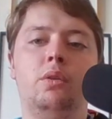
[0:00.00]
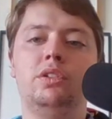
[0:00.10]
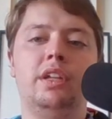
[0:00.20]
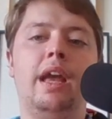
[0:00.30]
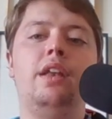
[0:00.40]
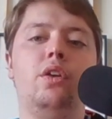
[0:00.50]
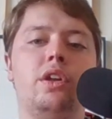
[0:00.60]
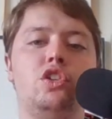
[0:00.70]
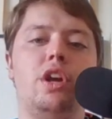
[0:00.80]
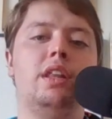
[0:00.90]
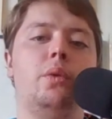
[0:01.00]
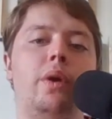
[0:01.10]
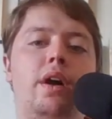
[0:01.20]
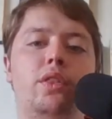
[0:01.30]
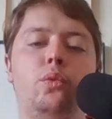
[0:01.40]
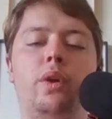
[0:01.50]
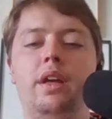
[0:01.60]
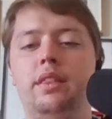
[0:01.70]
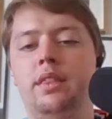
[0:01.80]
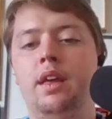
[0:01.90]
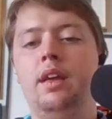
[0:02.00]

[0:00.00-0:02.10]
Once again, you can share the wealth with